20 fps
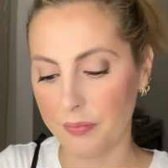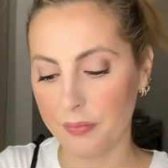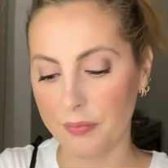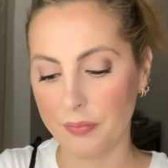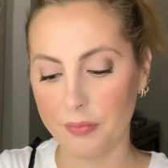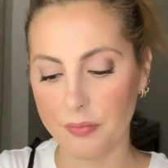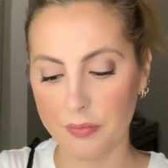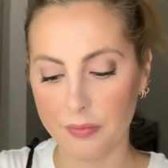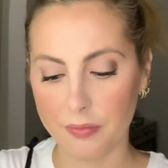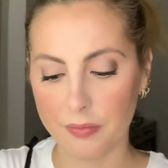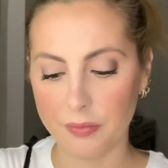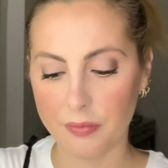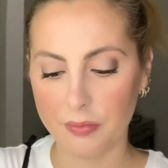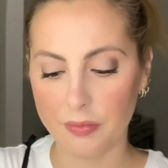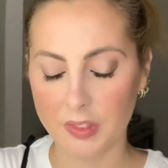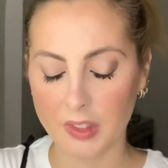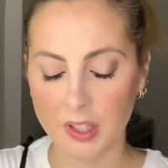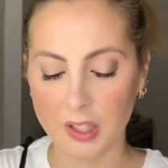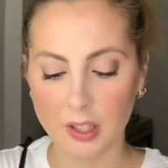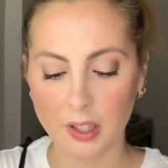
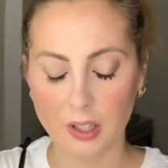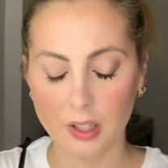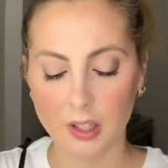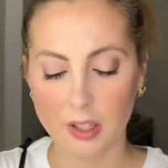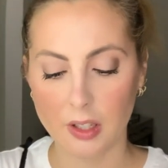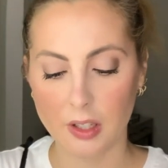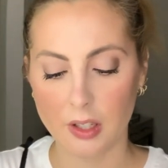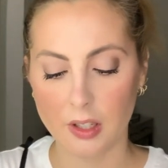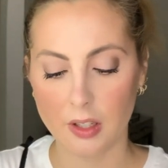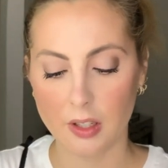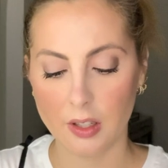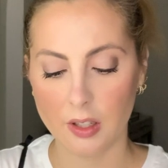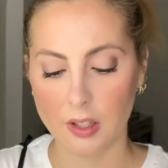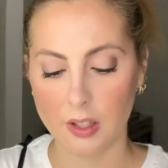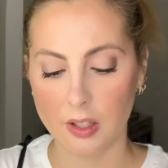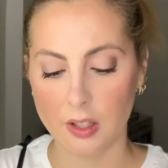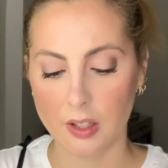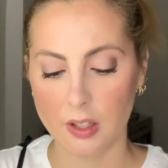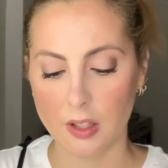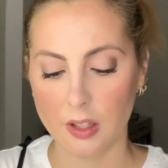
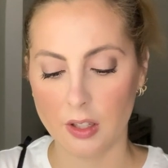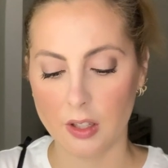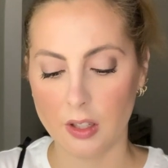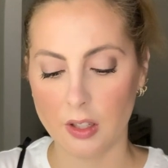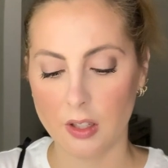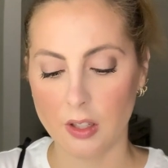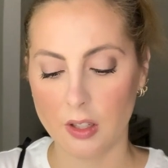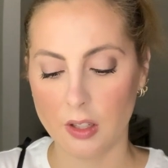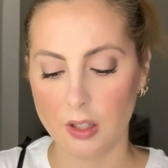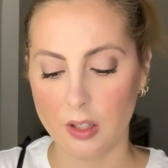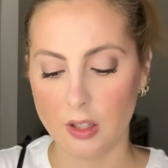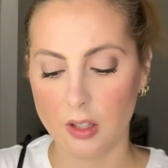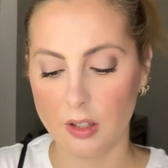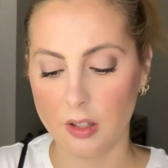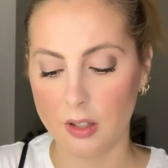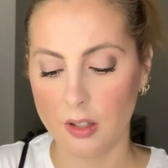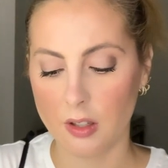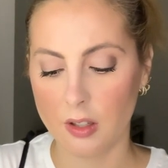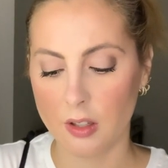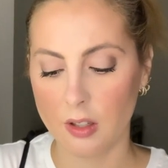
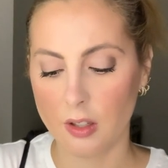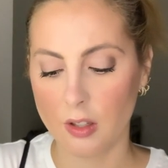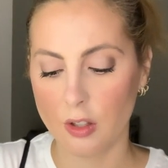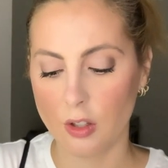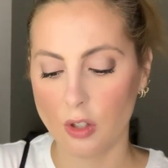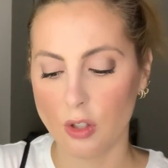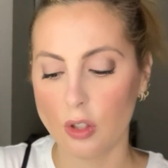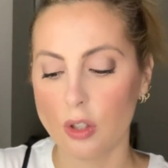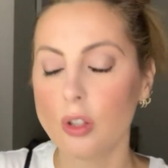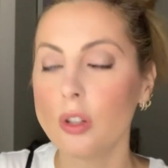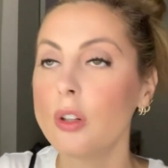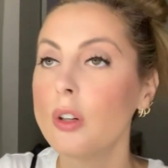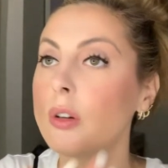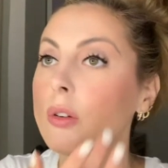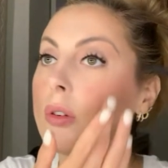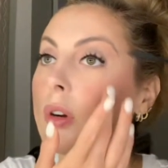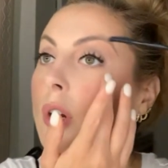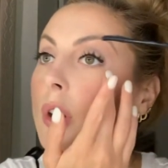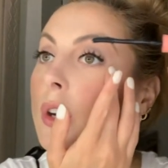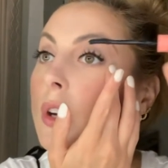
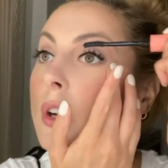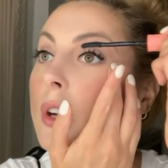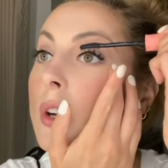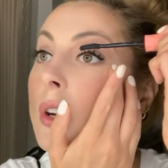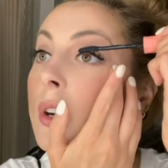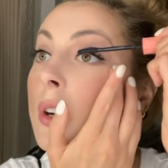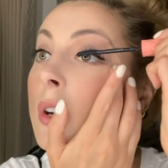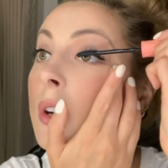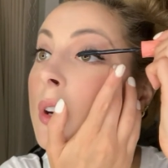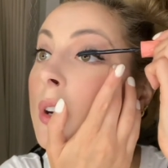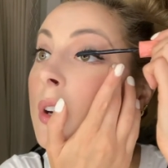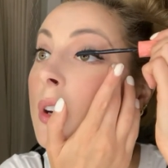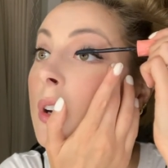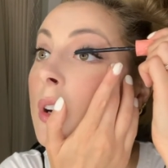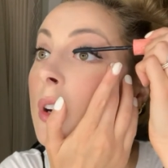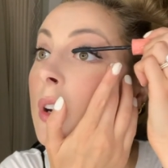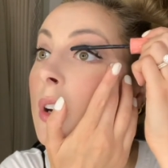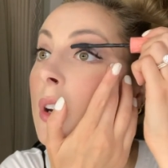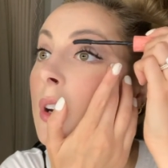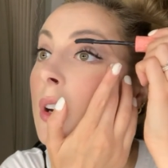
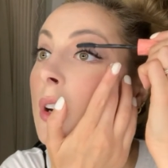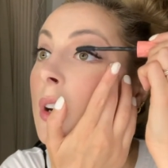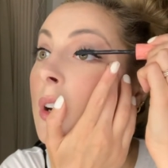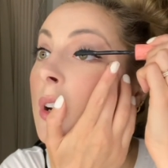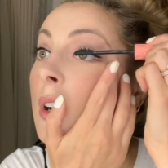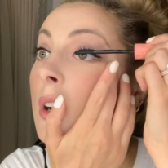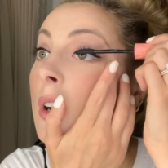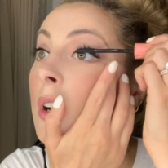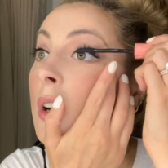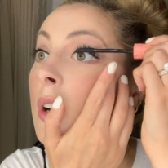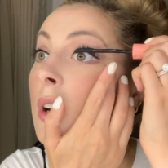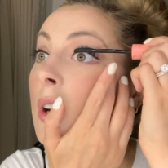Nobody speaks.